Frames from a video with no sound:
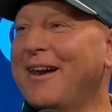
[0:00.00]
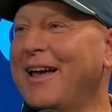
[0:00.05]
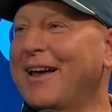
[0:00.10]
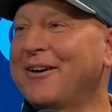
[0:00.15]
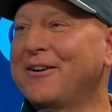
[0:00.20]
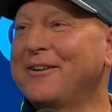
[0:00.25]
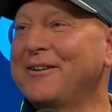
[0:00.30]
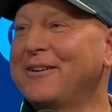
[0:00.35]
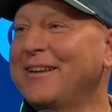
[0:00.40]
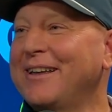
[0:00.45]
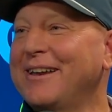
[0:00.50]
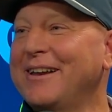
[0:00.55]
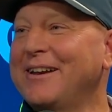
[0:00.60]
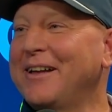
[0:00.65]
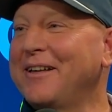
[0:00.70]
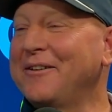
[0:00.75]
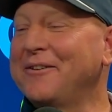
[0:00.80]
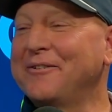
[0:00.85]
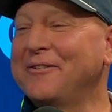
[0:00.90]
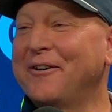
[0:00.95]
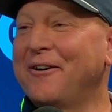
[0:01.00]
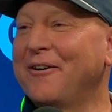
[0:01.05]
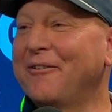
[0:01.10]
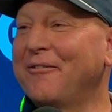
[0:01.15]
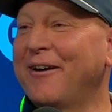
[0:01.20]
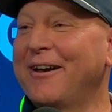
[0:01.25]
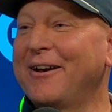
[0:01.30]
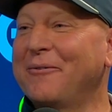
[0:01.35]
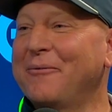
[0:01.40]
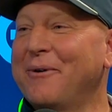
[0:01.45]
I couldn't get another dog
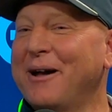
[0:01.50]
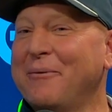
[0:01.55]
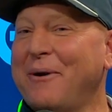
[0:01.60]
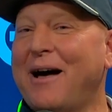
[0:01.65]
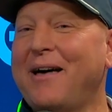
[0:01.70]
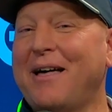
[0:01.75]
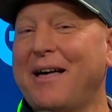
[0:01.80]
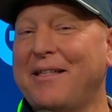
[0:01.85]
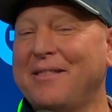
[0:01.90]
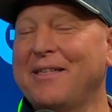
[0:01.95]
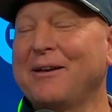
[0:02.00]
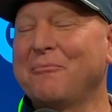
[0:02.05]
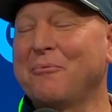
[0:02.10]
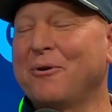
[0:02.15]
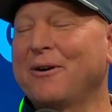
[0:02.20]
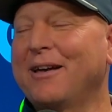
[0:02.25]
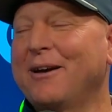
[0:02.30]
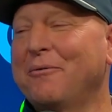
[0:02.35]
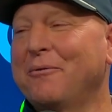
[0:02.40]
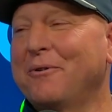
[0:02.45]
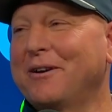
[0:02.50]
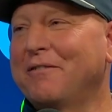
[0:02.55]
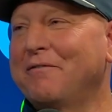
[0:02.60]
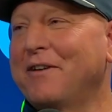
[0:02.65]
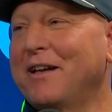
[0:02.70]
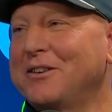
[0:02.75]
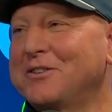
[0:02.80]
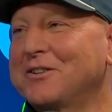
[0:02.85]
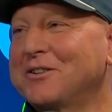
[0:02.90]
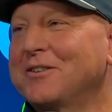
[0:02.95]
right away. I think we'll get one
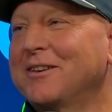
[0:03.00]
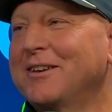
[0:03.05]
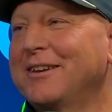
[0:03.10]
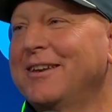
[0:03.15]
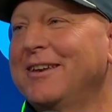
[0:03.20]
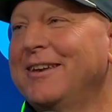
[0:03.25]
eventually.